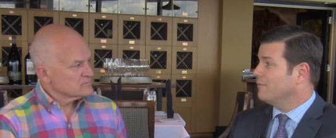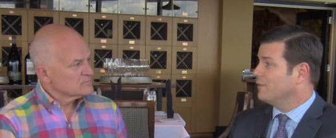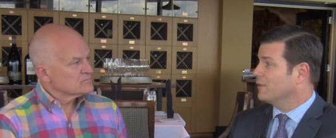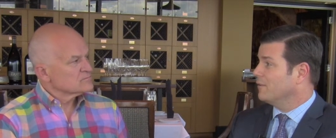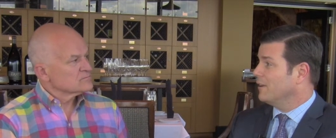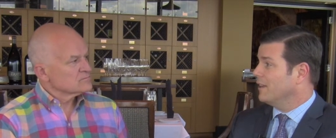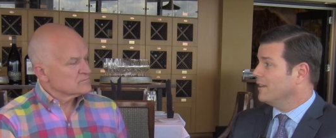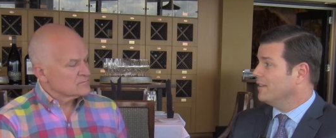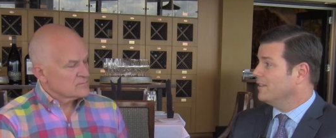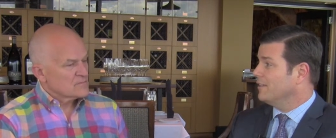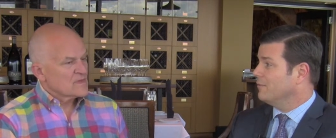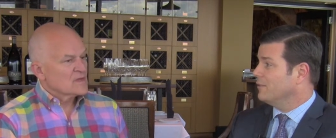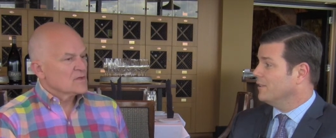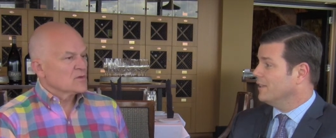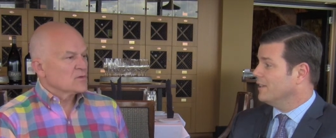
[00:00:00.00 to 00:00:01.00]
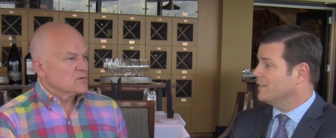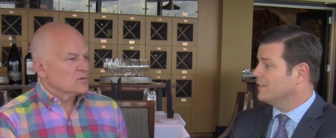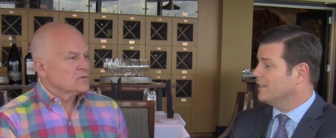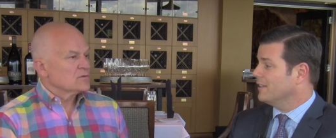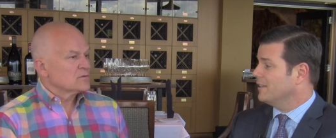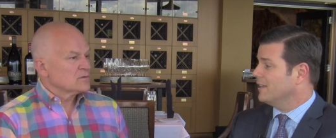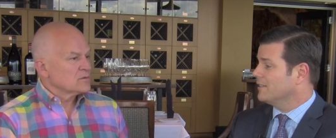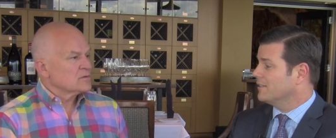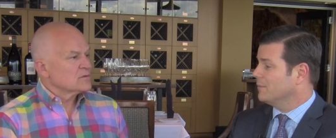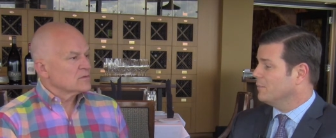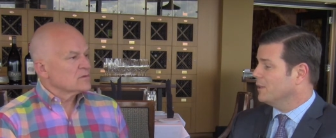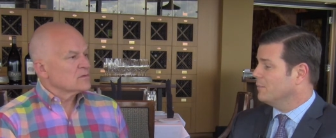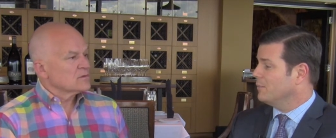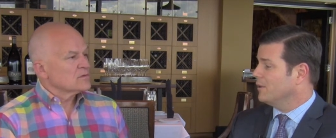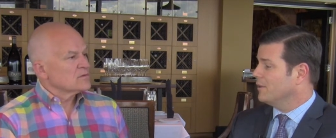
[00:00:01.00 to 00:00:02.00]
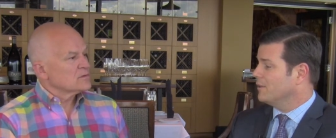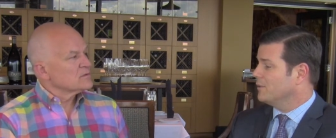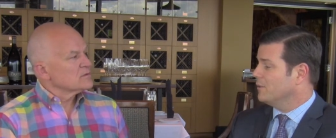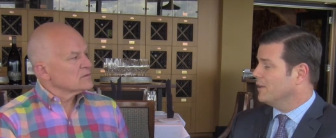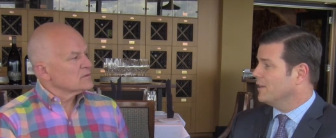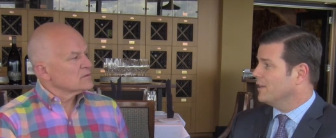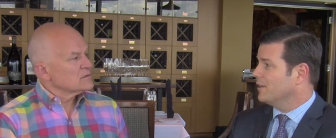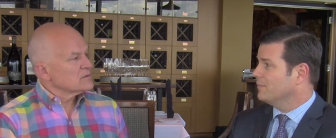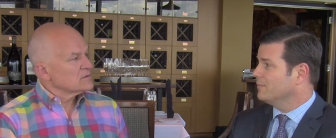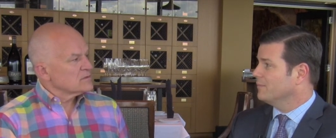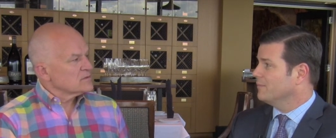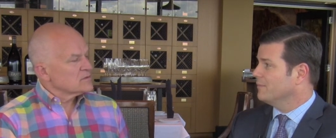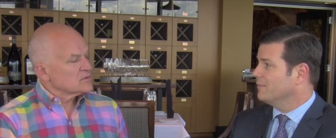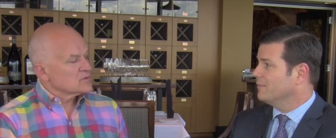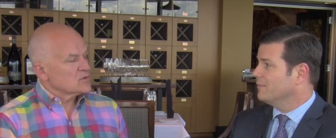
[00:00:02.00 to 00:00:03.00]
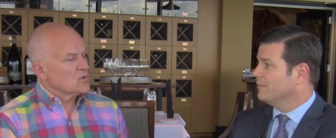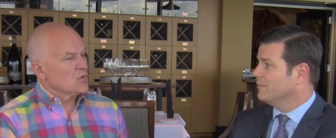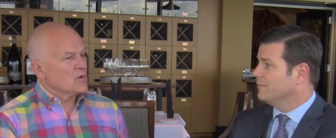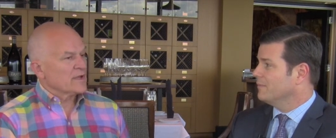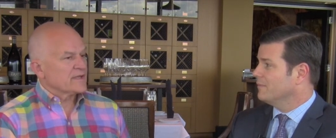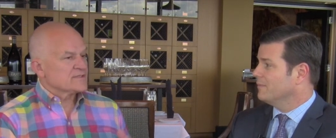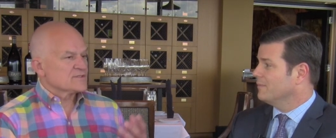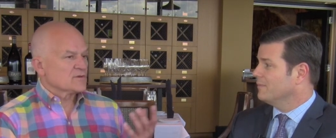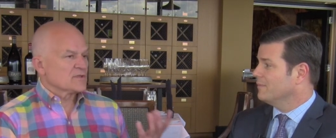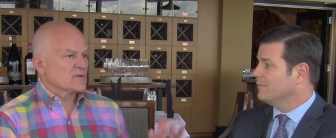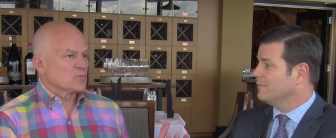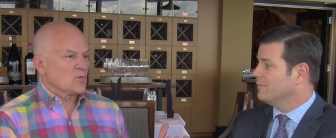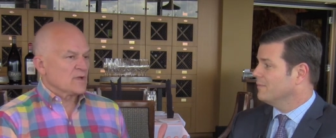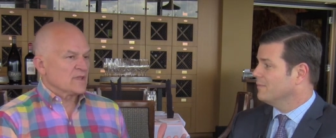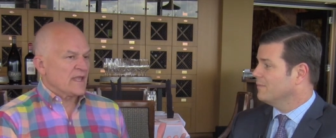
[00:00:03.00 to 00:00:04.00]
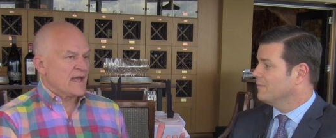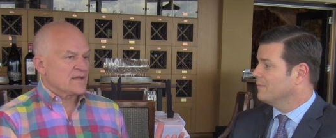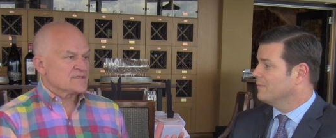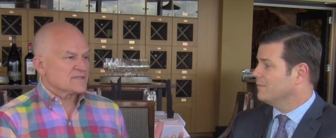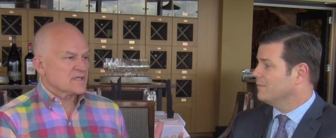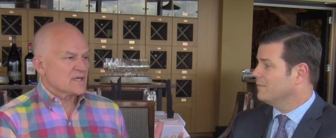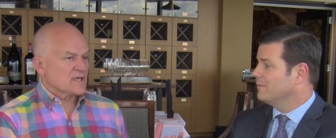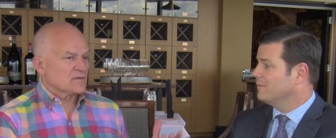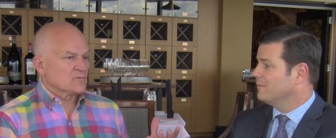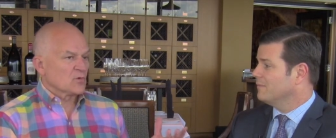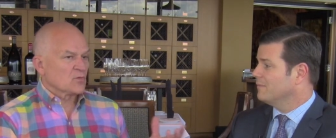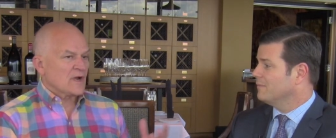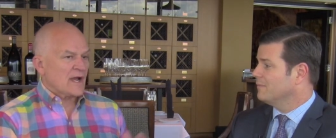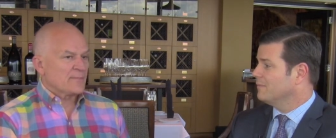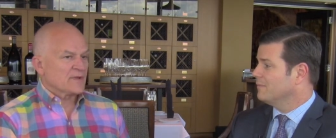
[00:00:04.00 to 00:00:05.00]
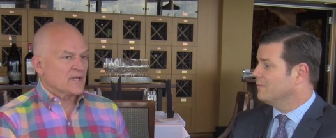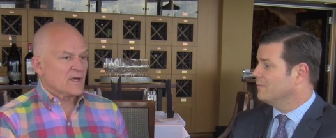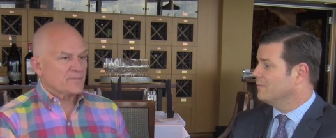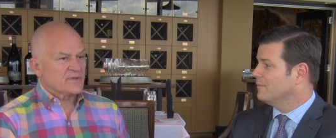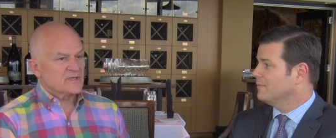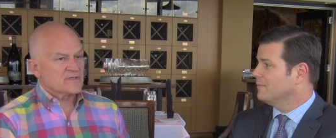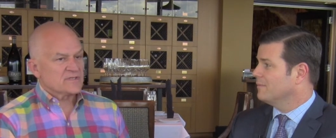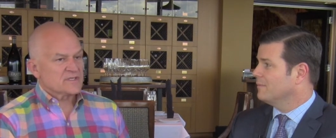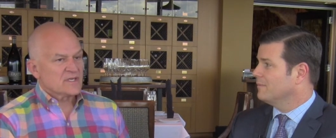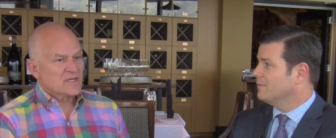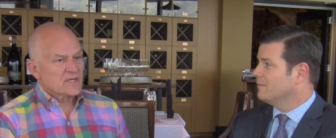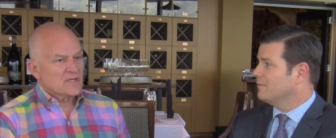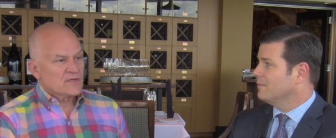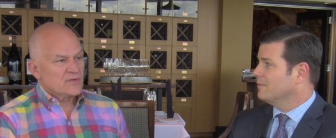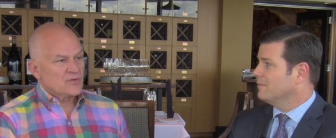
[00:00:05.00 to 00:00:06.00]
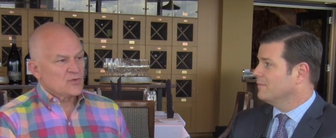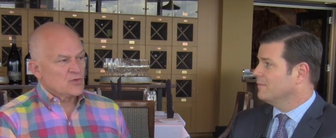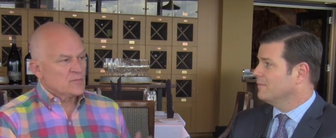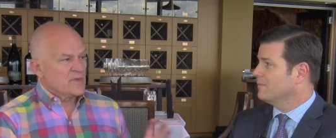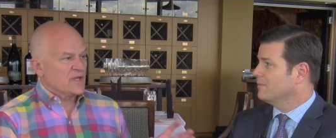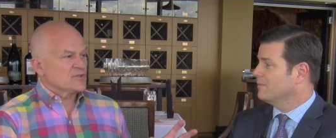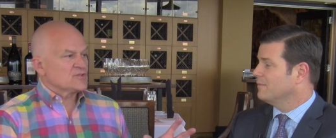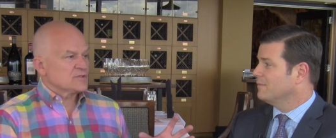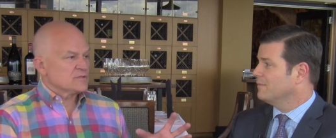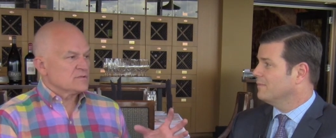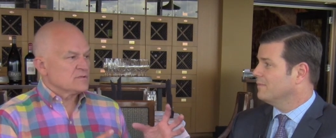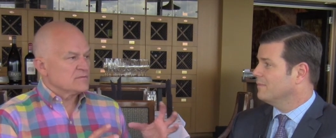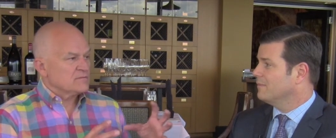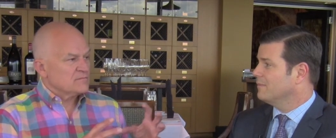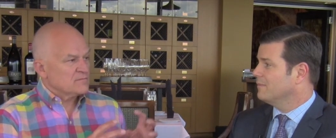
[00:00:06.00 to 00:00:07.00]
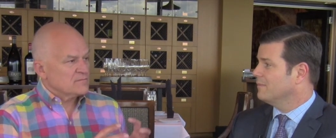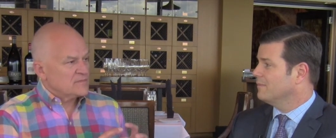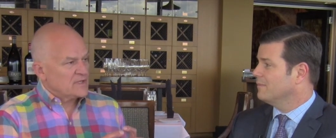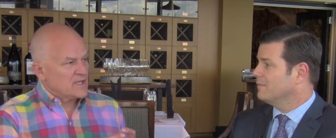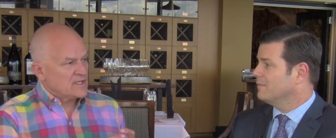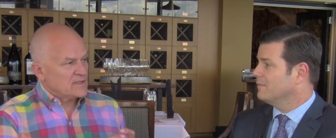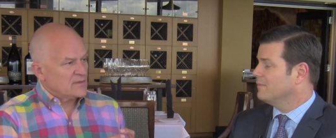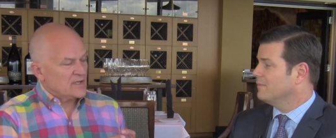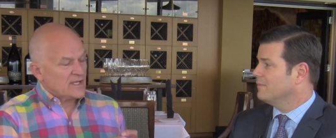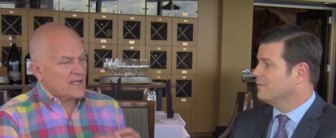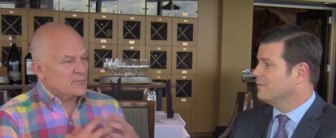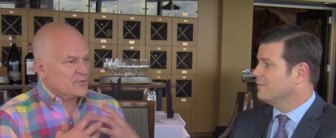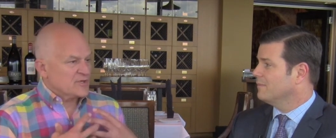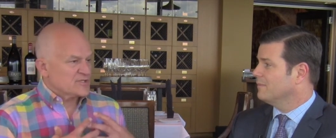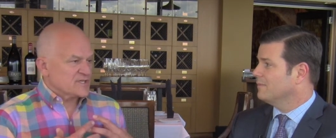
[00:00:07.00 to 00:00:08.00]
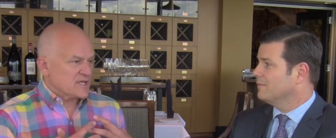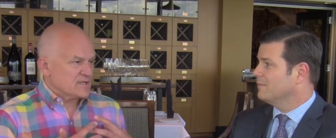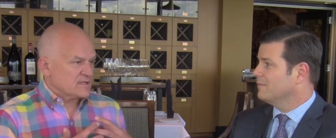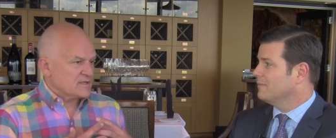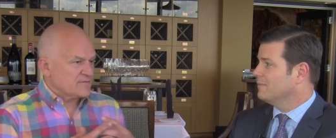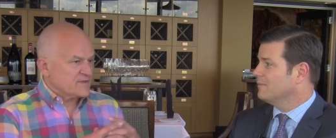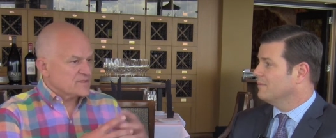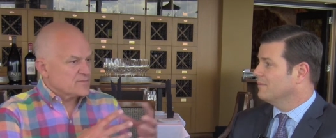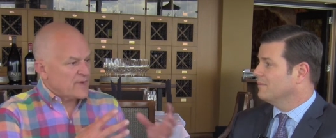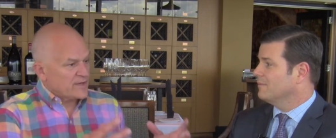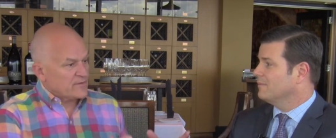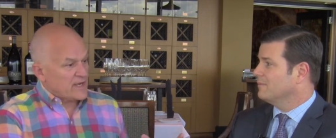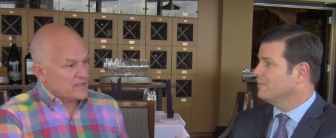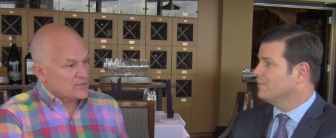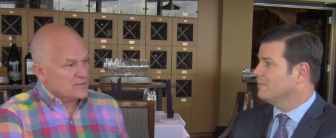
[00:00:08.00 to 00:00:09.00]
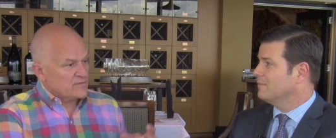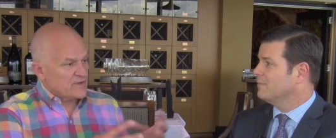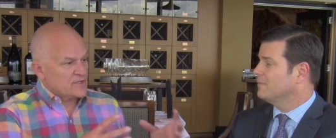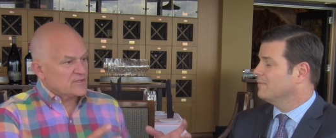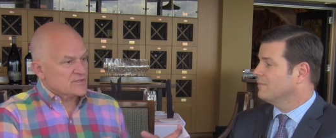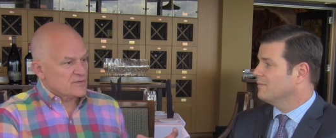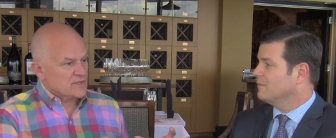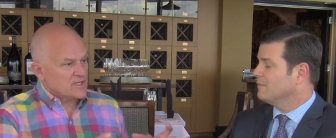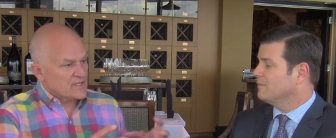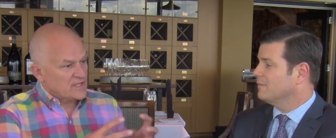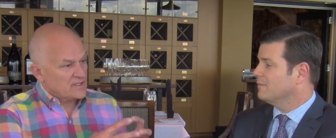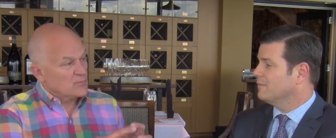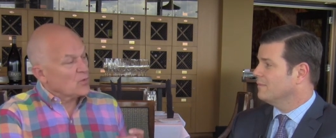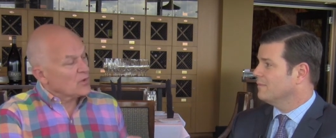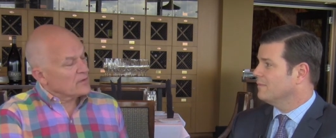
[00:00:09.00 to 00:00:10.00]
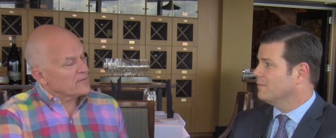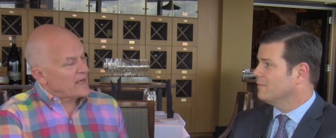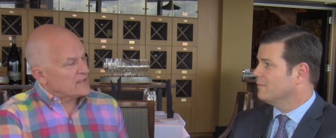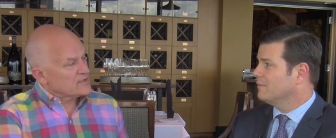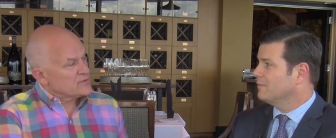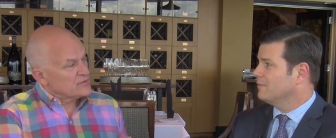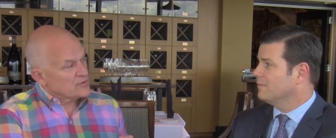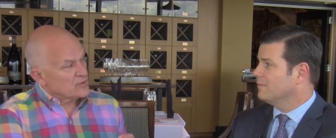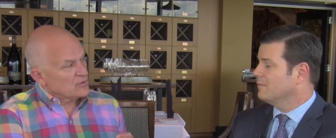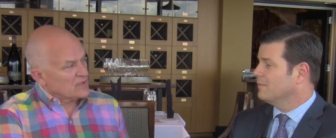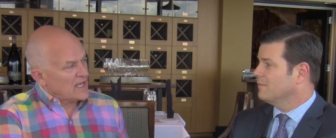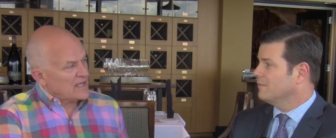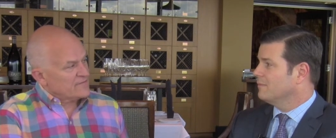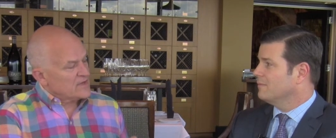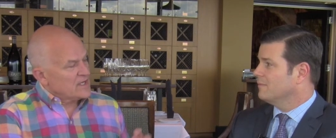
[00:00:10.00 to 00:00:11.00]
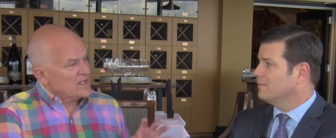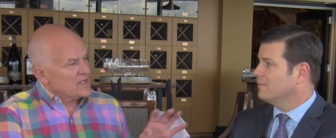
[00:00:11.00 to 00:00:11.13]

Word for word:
Speaker 1: for granted and realize that that's a big part of who I am. Cool. And so then one last thing, and we'll wrap it up, is you mentioned getting, and I appreciate it if it's my gratitude videos or anything, getting more gratitude in your life.